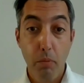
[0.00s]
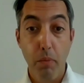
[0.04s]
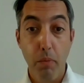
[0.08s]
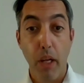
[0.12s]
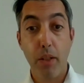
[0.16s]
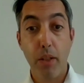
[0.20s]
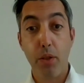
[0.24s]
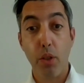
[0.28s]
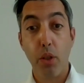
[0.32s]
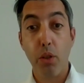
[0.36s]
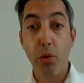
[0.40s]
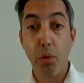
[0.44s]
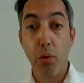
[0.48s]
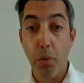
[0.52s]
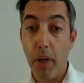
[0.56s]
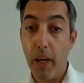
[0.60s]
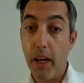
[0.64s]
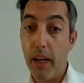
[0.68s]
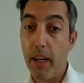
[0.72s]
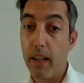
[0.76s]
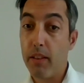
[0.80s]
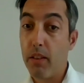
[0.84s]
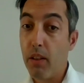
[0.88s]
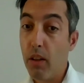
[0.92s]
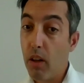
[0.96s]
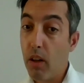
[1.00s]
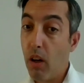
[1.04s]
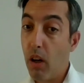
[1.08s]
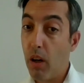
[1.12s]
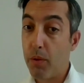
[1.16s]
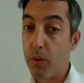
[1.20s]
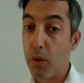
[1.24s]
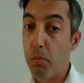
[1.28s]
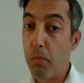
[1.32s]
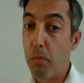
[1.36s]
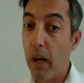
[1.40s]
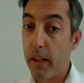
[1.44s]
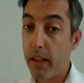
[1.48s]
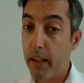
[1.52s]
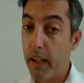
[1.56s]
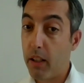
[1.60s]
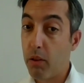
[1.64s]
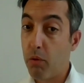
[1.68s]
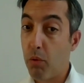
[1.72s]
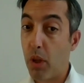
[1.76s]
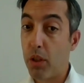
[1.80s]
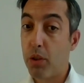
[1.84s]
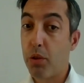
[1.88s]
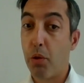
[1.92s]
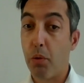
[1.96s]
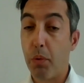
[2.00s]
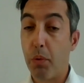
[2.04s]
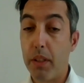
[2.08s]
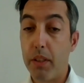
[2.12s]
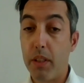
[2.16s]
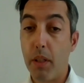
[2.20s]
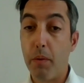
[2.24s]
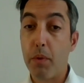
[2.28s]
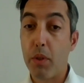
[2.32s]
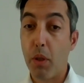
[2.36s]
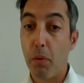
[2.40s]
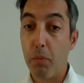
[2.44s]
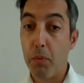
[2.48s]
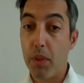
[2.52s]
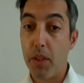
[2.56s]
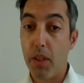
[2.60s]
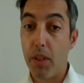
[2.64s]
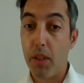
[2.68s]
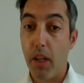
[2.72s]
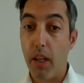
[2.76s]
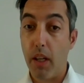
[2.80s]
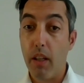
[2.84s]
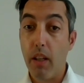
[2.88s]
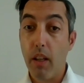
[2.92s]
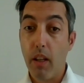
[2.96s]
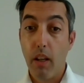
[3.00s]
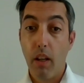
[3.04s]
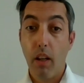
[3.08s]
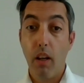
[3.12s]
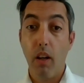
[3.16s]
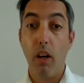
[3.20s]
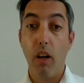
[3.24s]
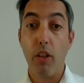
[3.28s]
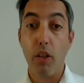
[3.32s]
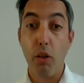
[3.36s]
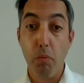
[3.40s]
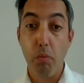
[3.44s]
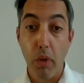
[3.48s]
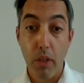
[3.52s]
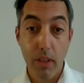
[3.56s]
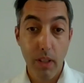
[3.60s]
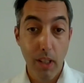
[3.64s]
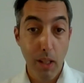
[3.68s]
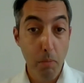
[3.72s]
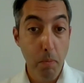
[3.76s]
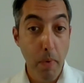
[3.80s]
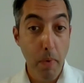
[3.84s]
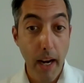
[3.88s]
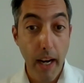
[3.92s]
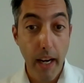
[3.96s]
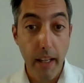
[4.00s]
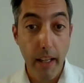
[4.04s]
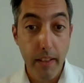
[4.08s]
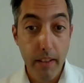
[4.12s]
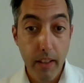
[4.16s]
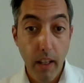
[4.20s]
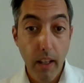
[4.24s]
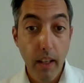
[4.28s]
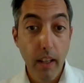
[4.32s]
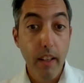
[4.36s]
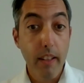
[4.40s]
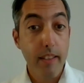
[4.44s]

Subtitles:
but the trend of the market was to receive something on a monthly basis.